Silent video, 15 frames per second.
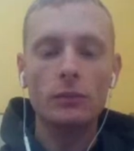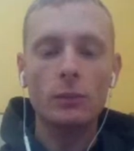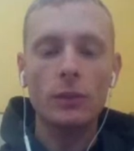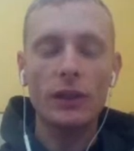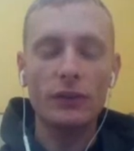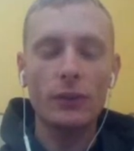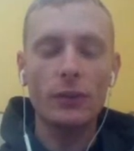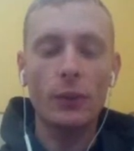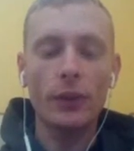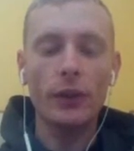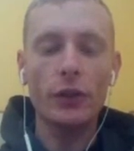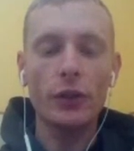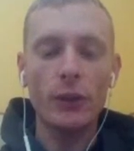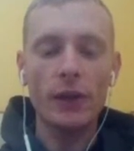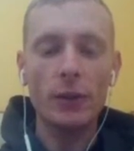Left him with only
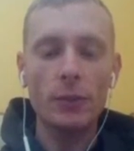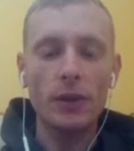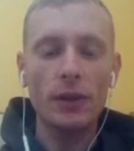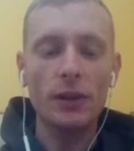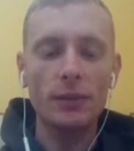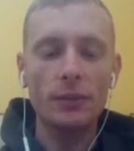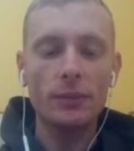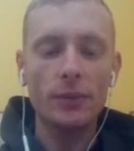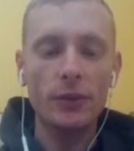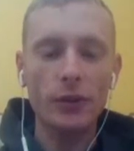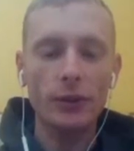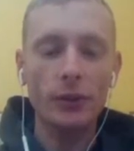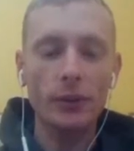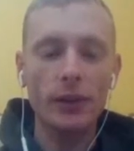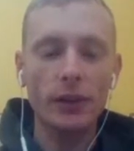2 HP,
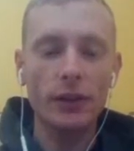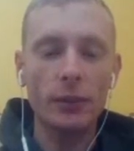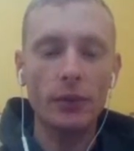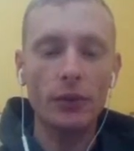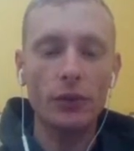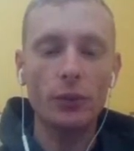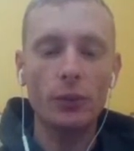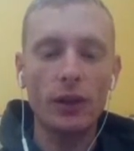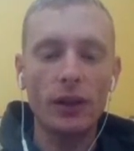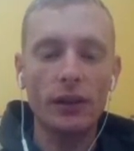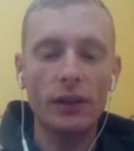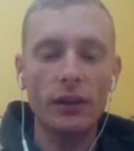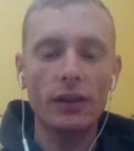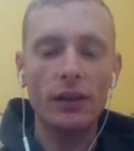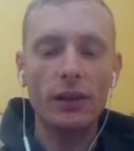so we can kill him with just one
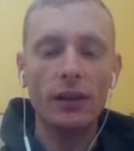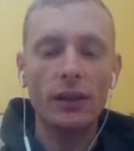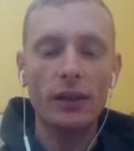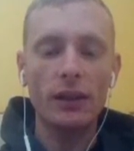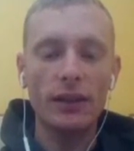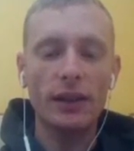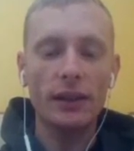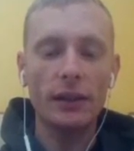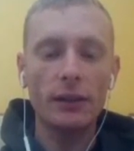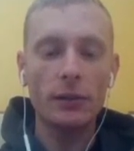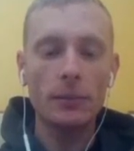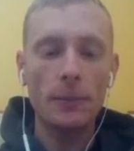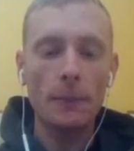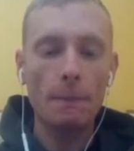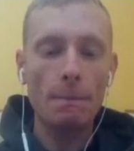attack,
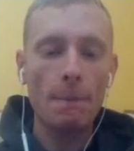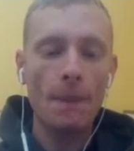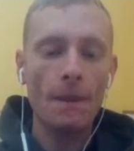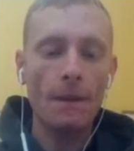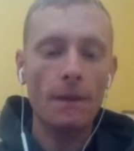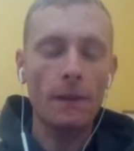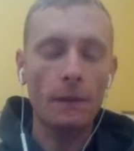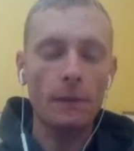or